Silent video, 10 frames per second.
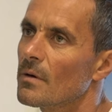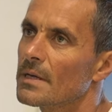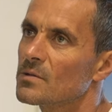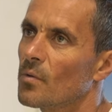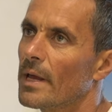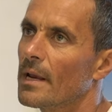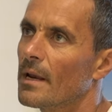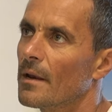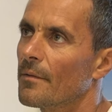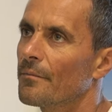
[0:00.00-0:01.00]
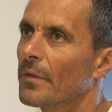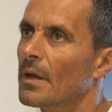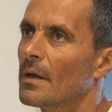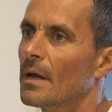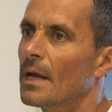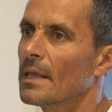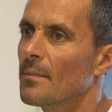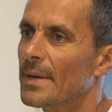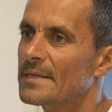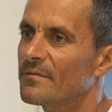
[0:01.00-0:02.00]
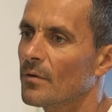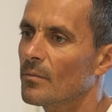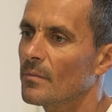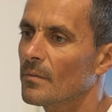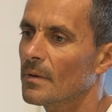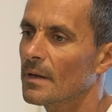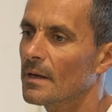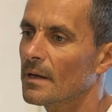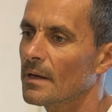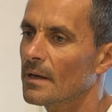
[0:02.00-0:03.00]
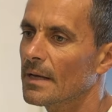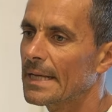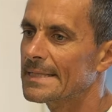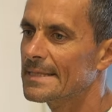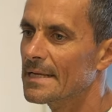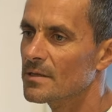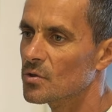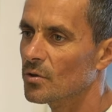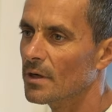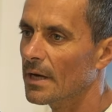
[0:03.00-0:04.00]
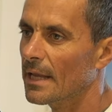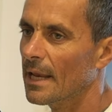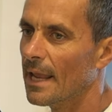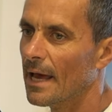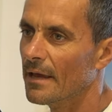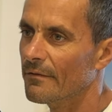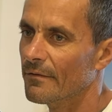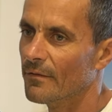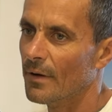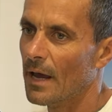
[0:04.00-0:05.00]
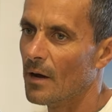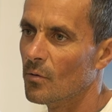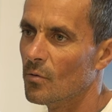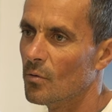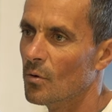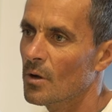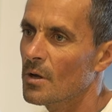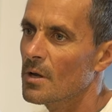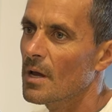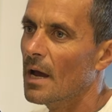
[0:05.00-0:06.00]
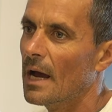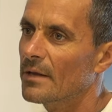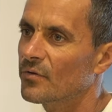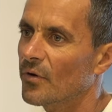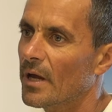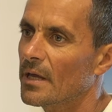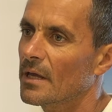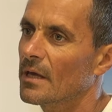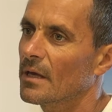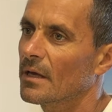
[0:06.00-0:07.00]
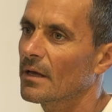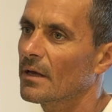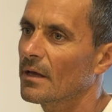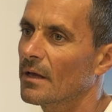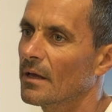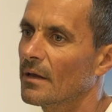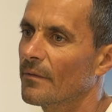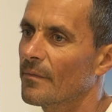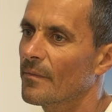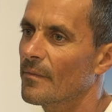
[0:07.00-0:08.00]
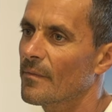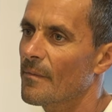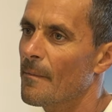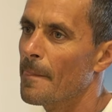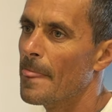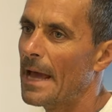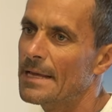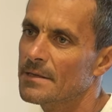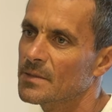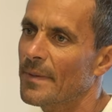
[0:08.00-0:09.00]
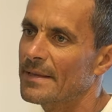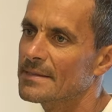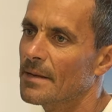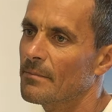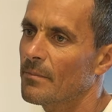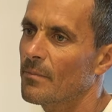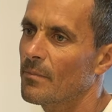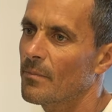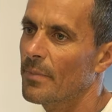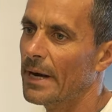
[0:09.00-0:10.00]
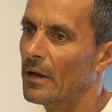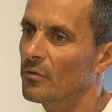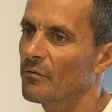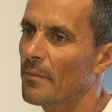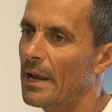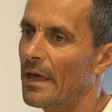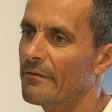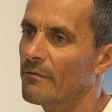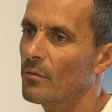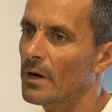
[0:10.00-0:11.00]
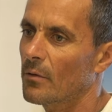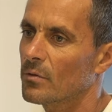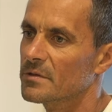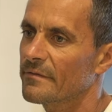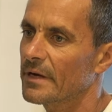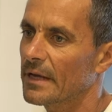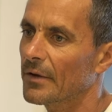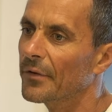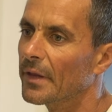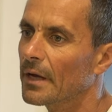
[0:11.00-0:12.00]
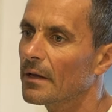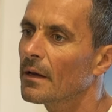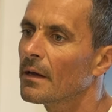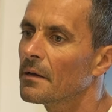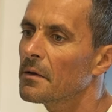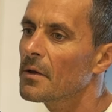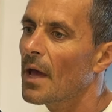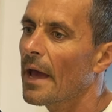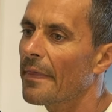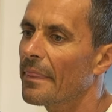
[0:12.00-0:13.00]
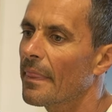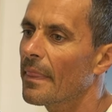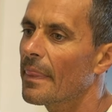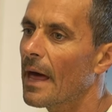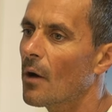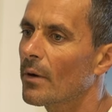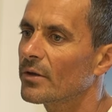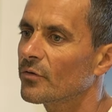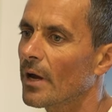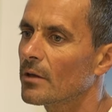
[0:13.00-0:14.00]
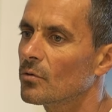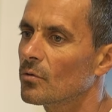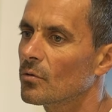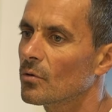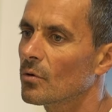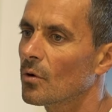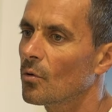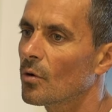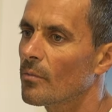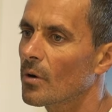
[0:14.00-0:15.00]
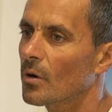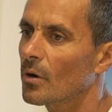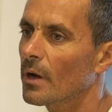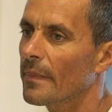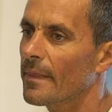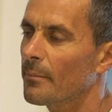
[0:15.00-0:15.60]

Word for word: as well it depends from uh, season in life. Now I try. Um, I spent some period of my life where I was very critical, and now I try to look more at the